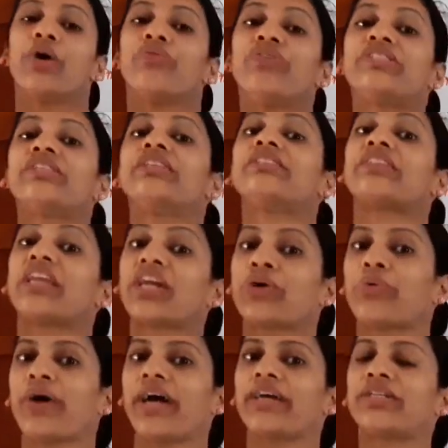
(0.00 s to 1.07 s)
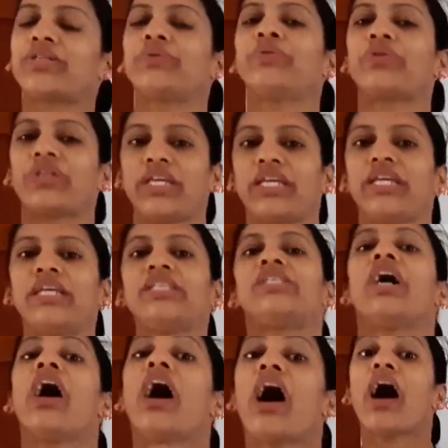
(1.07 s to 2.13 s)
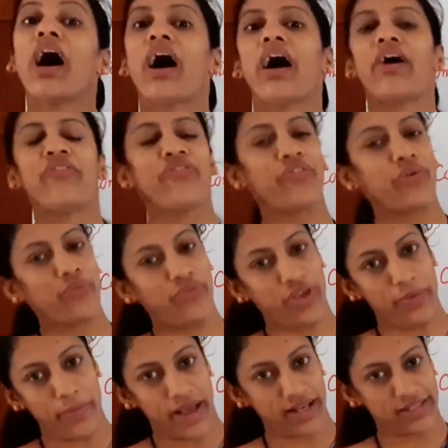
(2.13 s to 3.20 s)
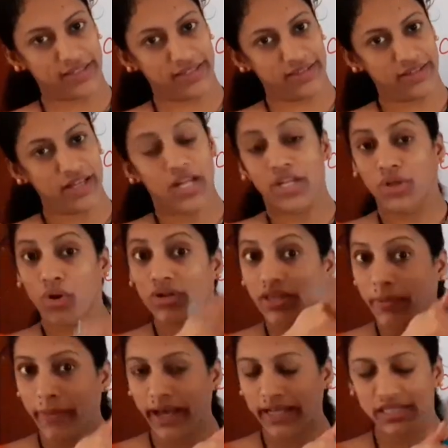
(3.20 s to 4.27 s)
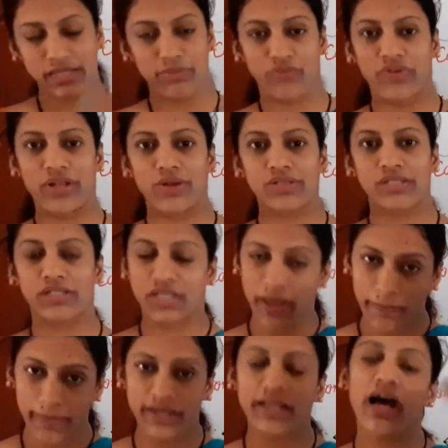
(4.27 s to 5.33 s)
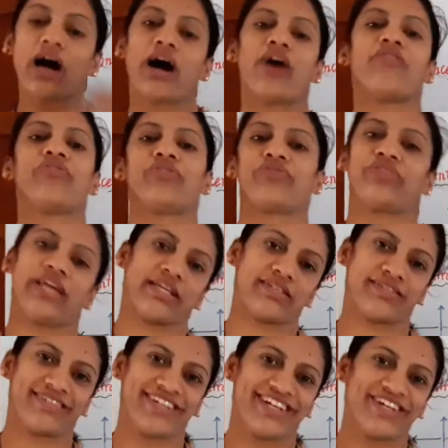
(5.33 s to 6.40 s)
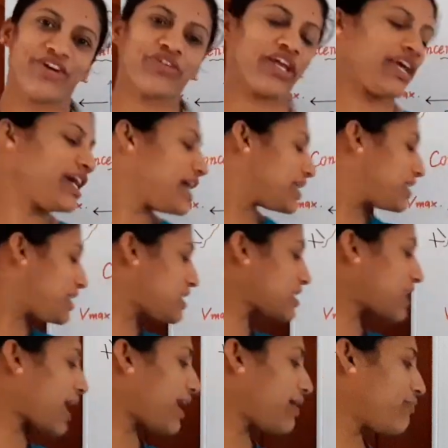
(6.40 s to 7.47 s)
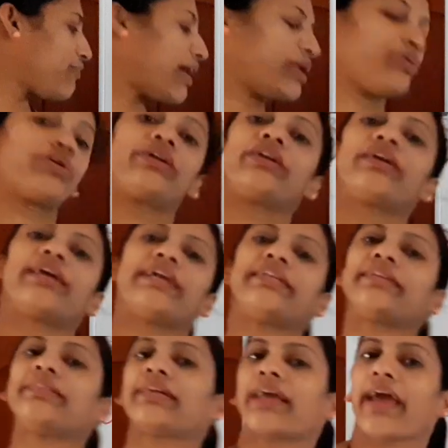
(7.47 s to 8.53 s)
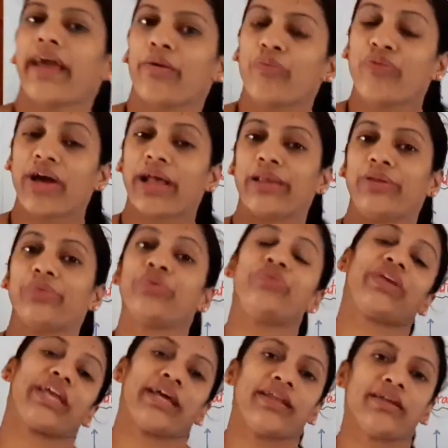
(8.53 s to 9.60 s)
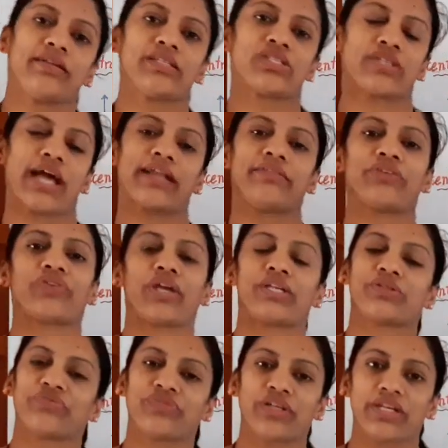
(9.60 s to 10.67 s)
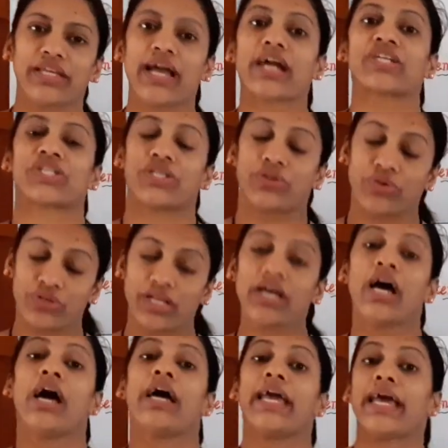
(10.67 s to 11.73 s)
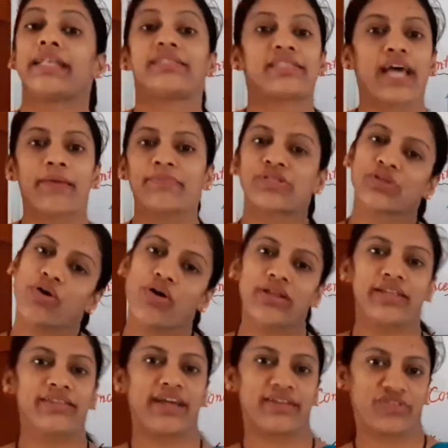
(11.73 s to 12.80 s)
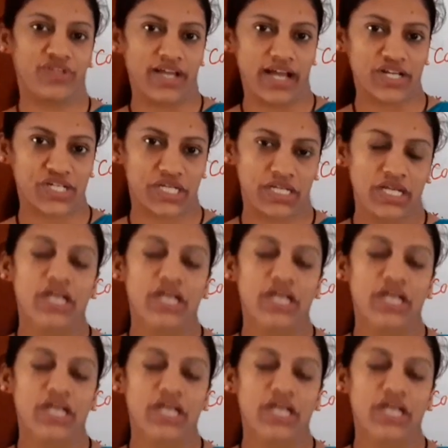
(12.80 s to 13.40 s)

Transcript: which is required to reach half Vmax, not the maximum velocity but half of that. Okay, this Km value, getting the Km value, we can understand the rate of the reaction or the enzyme's role in that reaction.